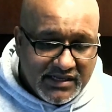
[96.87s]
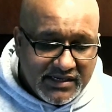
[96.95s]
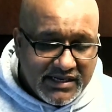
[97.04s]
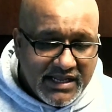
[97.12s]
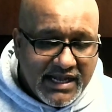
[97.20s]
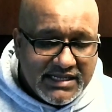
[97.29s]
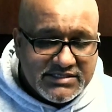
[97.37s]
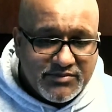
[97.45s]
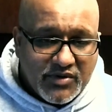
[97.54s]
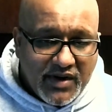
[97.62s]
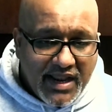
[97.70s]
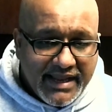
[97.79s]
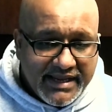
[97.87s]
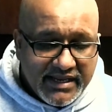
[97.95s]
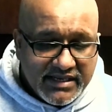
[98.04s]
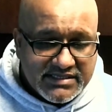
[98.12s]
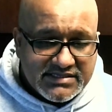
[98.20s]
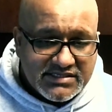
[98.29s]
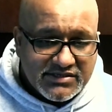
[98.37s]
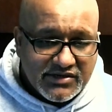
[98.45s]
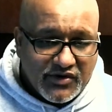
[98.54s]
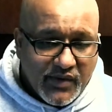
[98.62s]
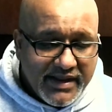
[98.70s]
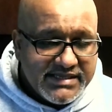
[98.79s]
God's miraculous
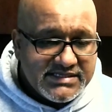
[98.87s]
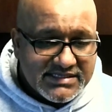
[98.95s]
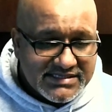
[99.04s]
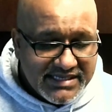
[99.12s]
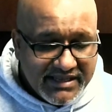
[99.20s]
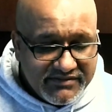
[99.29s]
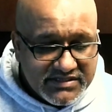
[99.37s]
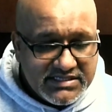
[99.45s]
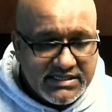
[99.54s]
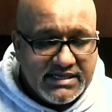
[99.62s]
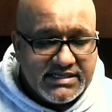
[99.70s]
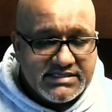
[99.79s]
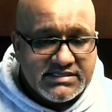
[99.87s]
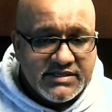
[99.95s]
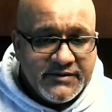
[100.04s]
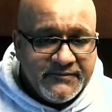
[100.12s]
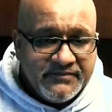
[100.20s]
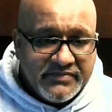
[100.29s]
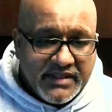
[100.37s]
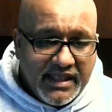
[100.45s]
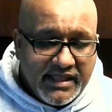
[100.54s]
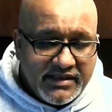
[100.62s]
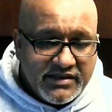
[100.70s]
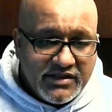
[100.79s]
grace is given to us. And